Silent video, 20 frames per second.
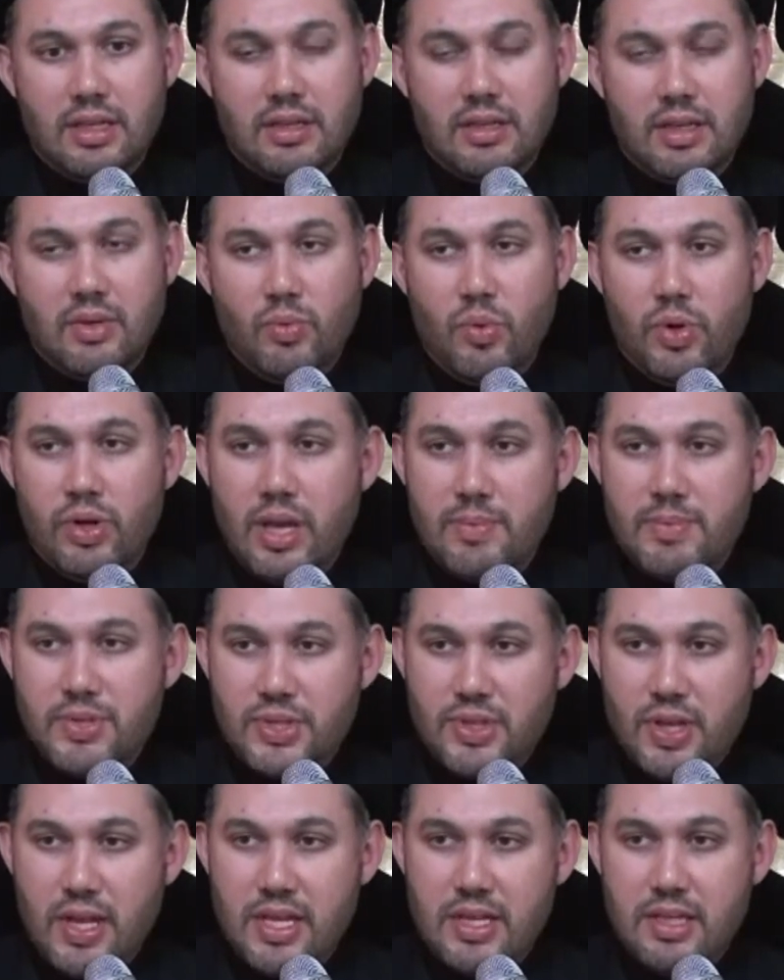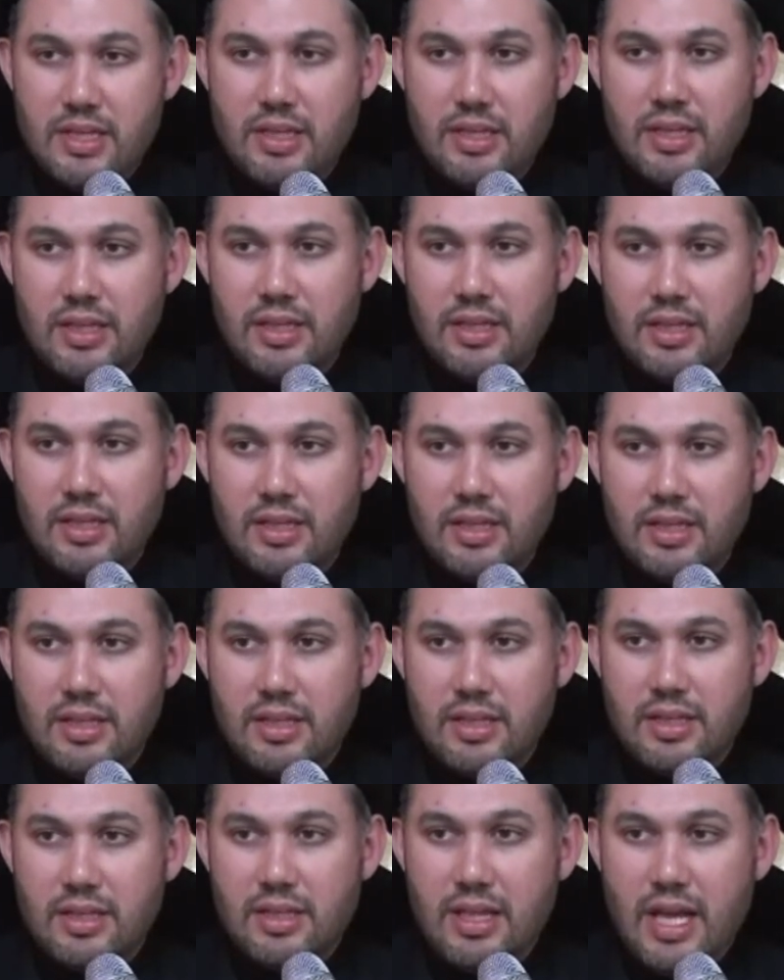What I'm saying,
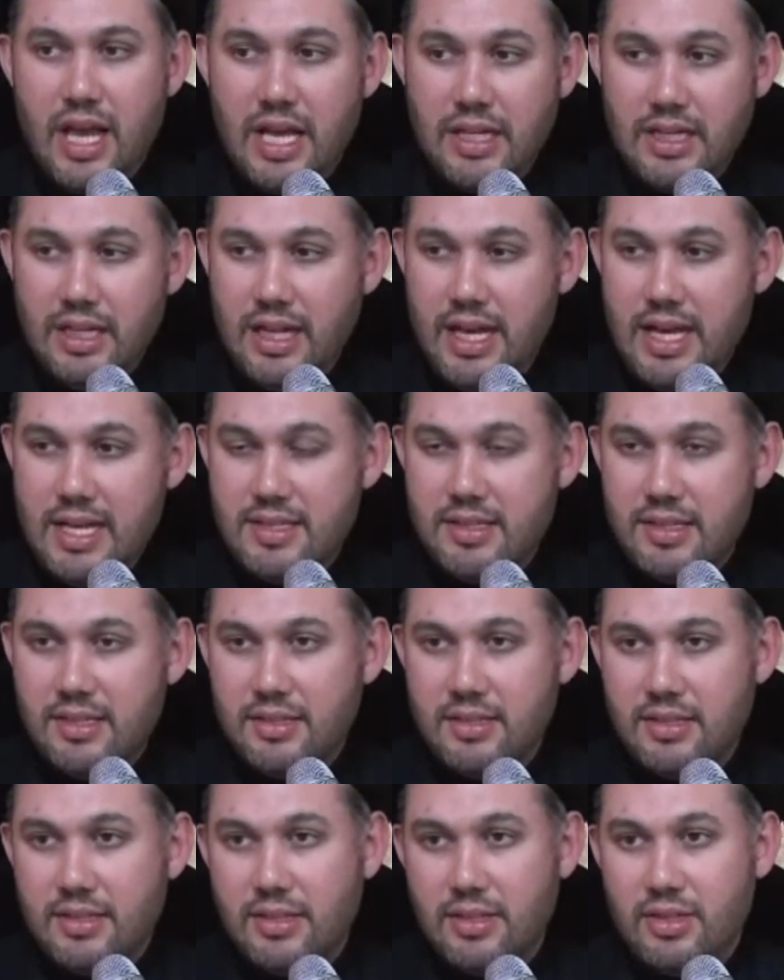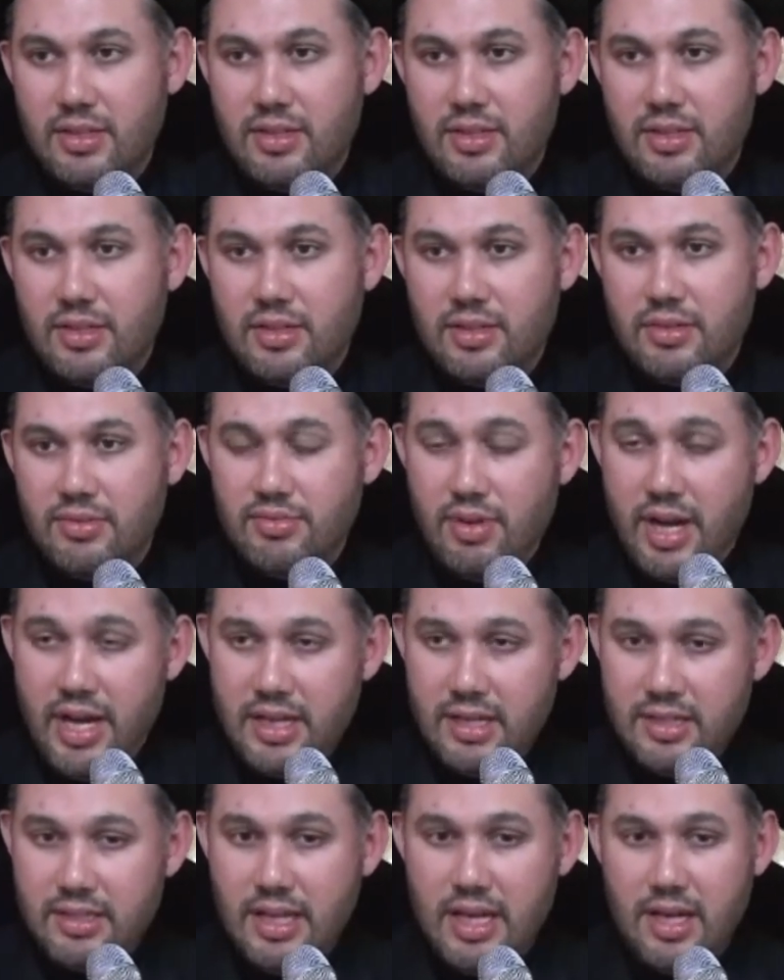analyze it, write
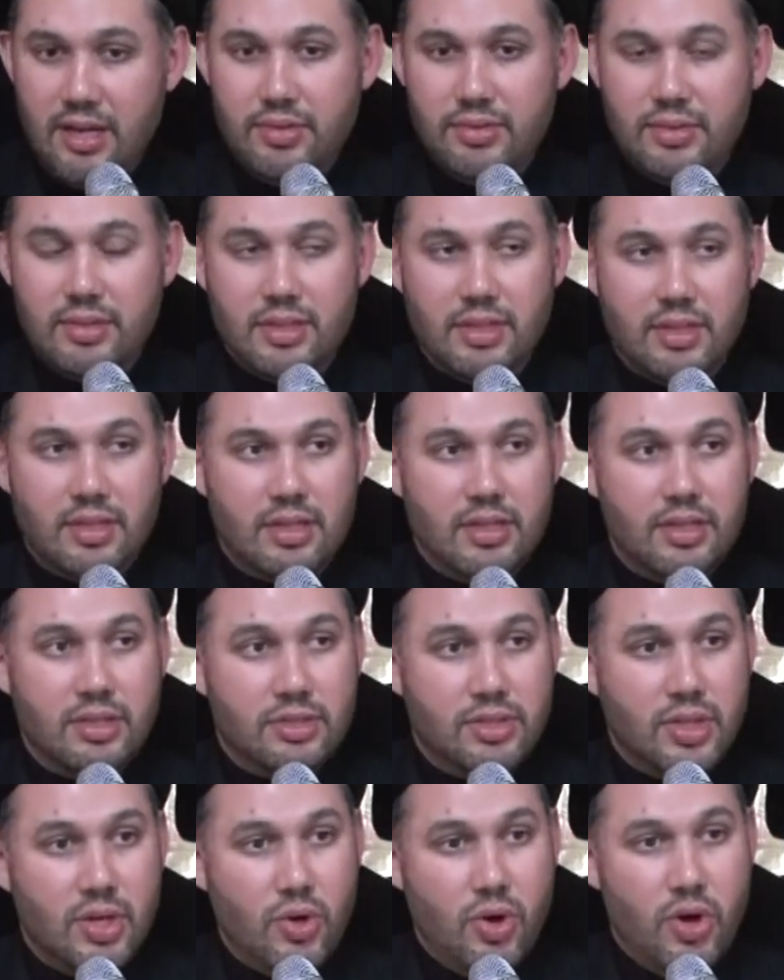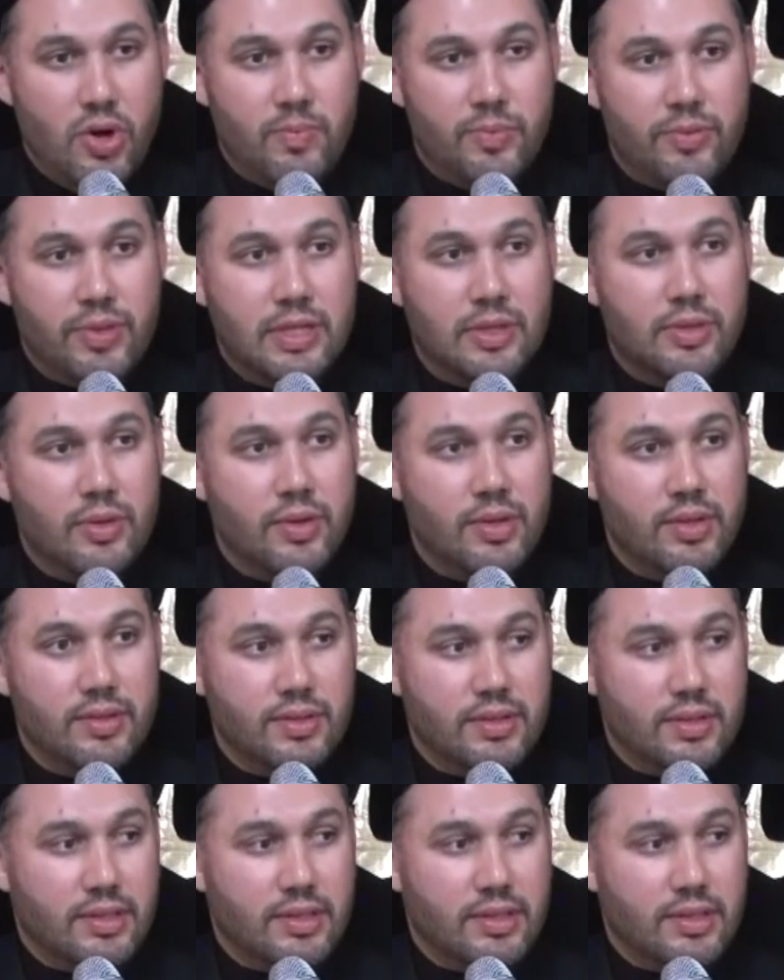it down, go home, think on it.